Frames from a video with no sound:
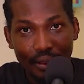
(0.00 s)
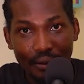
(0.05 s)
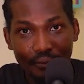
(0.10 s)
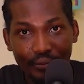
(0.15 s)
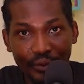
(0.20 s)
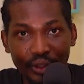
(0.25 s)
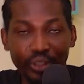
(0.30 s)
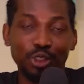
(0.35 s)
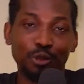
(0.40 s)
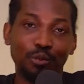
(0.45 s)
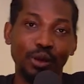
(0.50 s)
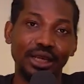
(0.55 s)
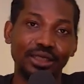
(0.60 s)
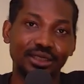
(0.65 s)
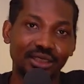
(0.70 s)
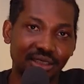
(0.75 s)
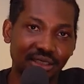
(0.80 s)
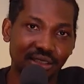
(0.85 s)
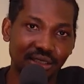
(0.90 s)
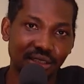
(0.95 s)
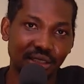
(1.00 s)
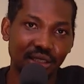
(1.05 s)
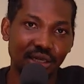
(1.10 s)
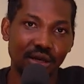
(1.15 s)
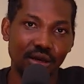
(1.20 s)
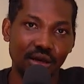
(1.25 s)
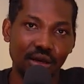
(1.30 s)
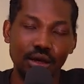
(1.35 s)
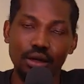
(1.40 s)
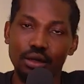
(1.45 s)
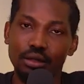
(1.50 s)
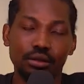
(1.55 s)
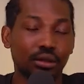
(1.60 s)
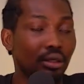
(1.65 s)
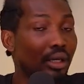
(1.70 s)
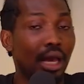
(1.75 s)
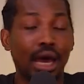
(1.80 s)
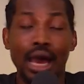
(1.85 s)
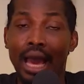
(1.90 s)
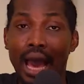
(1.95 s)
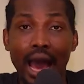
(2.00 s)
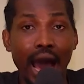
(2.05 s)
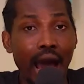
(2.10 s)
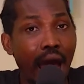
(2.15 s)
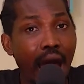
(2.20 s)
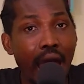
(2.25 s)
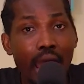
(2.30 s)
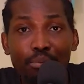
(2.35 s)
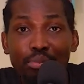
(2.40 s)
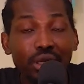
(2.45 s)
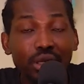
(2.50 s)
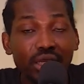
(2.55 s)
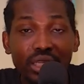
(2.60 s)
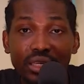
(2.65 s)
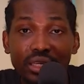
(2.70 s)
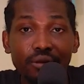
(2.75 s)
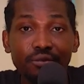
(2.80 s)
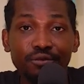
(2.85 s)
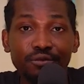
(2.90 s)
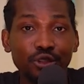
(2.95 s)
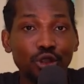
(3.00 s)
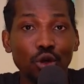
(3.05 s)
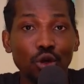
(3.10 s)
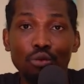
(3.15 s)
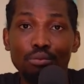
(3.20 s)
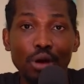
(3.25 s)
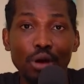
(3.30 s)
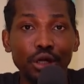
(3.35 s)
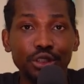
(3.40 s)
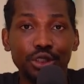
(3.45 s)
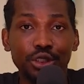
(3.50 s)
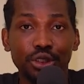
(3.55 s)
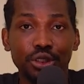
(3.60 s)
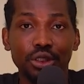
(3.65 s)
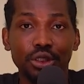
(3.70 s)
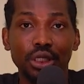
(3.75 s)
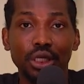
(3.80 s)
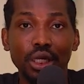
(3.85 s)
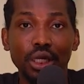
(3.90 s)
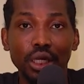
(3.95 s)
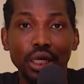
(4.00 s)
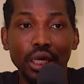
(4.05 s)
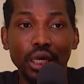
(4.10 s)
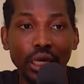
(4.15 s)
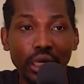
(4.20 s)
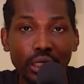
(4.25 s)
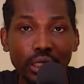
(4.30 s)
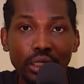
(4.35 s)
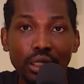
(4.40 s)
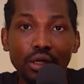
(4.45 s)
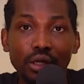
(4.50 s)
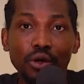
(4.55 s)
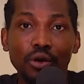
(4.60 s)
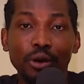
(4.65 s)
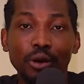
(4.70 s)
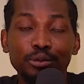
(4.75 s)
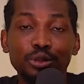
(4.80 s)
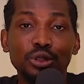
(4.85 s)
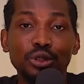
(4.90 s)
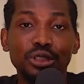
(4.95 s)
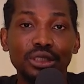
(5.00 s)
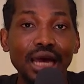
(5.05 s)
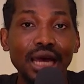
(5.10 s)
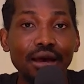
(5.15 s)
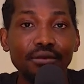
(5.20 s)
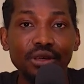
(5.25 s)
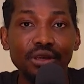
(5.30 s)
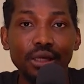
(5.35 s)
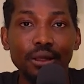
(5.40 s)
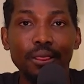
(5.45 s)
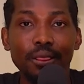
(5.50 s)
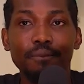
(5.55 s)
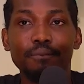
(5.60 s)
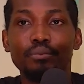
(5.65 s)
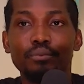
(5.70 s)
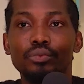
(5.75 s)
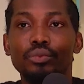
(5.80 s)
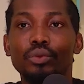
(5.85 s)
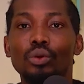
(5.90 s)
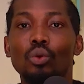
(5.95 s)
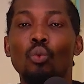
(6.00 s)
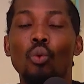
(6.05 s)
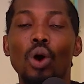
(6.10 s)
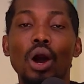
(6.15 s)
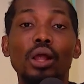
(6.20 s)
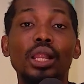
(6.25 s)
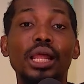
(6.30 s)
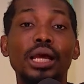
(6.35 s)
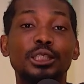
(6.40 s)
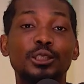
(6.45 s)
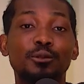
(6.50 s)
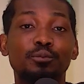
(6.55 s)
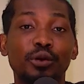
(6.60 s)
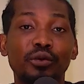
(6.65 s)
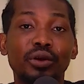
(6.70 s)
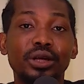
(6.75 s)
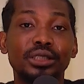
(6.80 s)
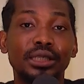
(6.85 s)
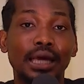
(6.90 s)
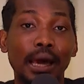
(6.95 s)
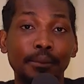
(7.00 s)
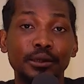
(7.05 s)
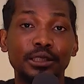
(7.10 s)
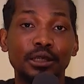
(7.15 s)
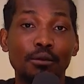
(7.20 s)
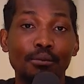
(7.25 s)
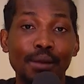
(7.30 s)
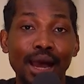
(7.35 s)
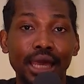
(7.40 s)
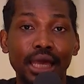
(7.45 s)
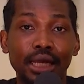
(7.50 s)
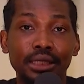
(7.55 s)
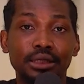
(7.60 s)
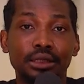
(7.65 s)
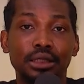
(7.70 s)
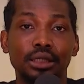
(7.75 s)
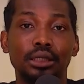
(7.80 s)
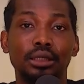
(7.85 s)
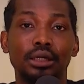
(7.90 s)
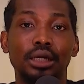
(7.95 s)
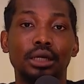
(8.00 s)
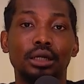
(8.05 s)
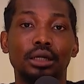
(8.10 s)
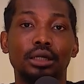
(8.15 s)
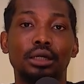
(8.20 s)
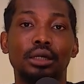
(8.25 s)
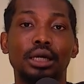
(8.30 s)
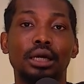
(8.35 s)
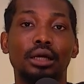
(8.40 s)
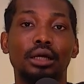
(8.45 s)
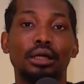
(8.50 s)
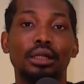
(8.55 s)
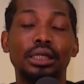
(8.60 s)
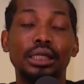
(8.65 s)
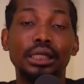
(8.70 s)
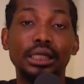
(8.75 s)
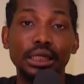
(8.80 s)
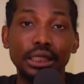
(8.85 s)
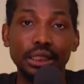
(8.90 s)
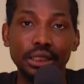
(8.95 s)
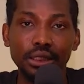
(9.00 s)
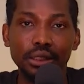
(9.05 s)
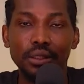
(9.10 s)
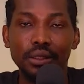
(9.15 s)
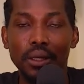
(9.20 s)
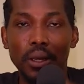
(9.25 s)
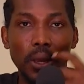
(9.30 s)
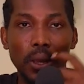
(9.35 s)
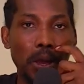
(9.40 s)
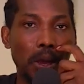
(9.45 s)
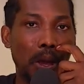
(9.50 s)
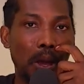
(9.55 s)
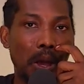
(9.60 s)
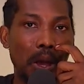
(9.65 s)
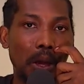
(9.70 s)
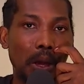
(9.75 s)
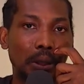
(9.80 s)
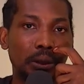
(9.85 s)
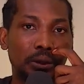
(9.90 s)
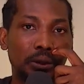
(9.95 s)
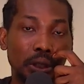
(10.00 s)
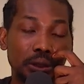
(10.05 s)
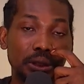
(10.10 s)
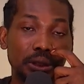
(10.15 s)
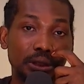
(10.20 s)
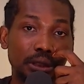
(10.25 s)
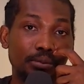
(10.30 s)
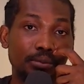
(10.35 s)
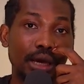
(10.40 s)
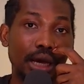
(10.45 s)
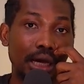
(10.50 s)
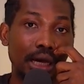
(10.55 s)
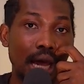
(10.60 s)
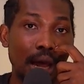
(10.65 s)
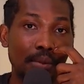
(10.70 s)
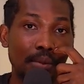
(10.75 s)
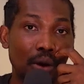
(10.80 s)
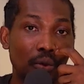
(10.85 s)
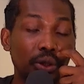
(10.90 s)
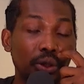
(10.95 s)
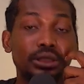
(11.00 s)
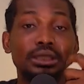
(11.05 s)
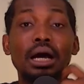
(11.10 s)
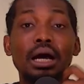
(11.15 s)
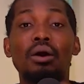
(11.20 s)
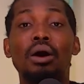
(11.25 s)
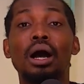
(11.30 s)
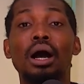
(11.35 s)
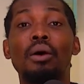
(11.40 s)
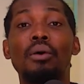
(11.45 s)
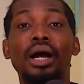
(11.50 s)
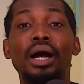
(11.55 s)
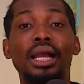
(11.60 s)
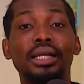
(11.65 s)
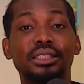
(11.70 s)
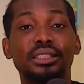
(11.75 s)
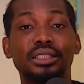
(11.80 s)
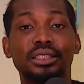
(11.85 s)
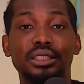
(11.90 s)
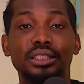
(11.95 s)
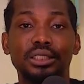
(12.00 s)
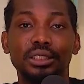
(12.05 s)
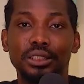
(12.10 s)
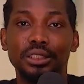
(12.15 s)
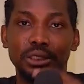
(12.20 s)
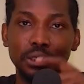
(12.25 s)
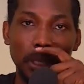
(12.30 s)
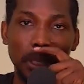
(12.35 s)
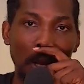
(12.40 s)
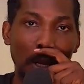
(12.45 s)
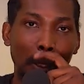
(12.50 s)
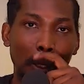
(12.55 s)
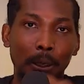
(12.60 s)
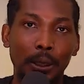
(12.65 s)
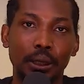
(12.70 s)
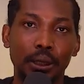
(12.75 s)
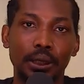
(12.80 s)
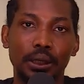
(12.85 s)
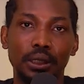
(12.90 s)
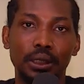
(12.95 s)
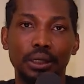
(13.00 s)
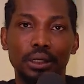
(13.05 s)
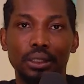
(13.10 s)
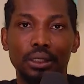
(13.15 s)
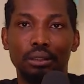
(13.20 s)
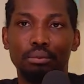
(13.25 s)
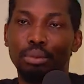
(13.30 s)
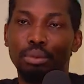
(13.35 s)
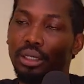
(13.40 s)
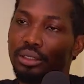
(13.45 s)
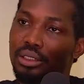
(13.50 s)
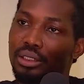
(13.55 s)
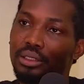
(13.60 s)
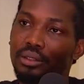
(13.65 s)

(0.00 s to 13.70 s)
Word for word: the space. I believe so much in the crypto savvy well experienced capital markets lead, Dr. Timi Agama, who is now our SEC DG. But